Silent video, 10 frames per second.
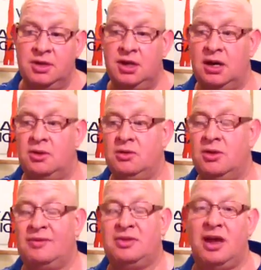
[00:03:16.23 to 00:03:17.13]
You know,
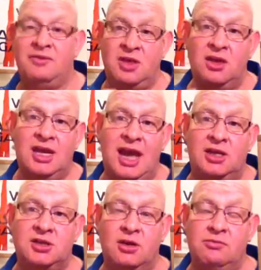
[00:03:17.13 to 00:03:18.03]
I've done the
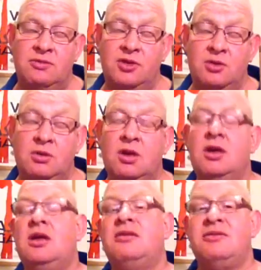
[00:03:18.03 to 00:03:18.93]
XO review,
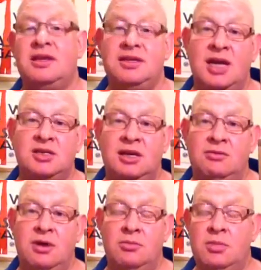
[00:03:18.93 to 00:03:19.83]
fantastic
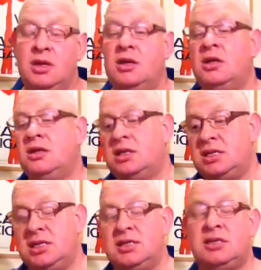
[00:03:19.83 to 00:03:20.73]
rum.
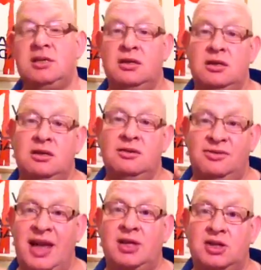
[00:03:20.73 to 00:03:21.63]
This is the
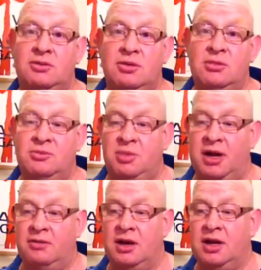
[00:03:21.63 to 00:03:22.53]
flagship rum of
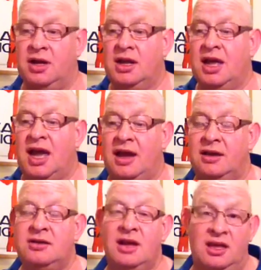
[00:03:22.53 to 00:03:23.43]
Pyrat.
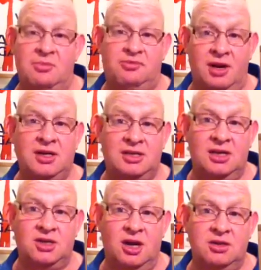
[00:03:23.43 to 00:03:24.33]
And at the price
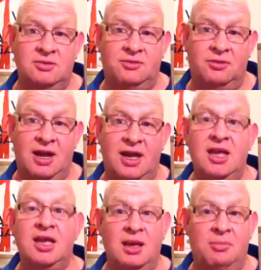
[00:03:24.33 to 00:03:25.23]
they're charging for it,
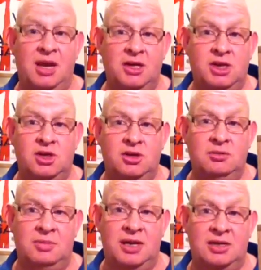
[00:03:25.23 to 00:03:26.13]
it bloody
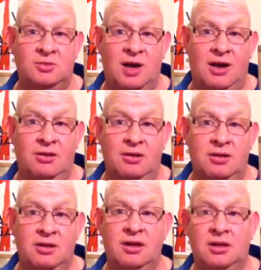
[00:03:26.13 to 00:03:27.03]
should be as well.
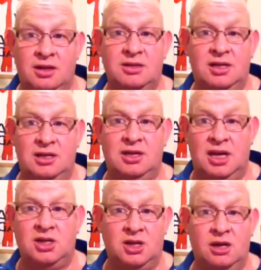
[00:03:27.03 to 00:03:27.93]
Because
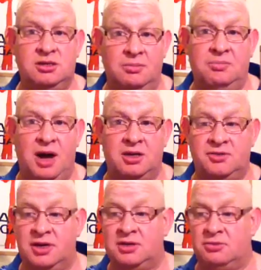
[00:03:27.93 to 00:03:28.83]
they charge some bucks
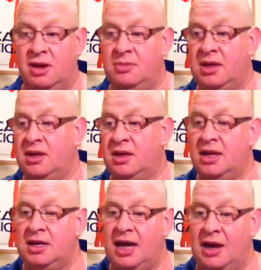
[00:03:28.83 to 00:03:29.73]
for this rum.
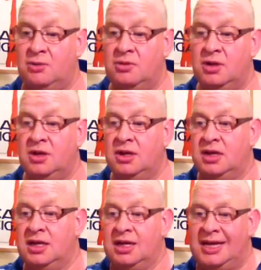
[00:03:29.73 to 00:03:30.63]
Now,
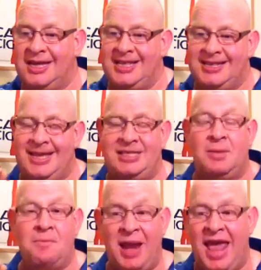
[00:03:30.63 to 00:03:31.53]
it's
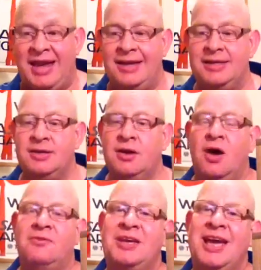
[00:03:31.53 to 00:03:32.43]
a blend
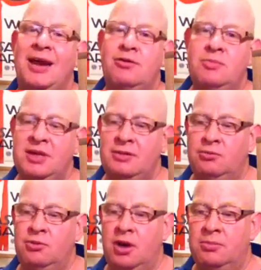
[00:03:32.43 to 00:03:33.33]
of
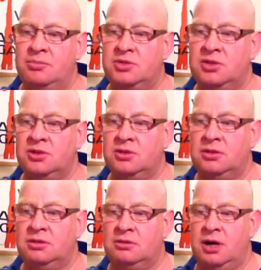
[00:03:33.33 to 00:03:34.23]
Caribbean rums,
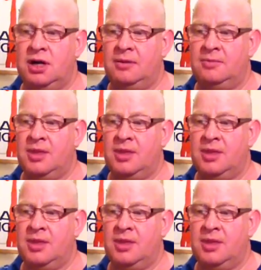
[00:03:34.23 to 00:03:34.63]
right?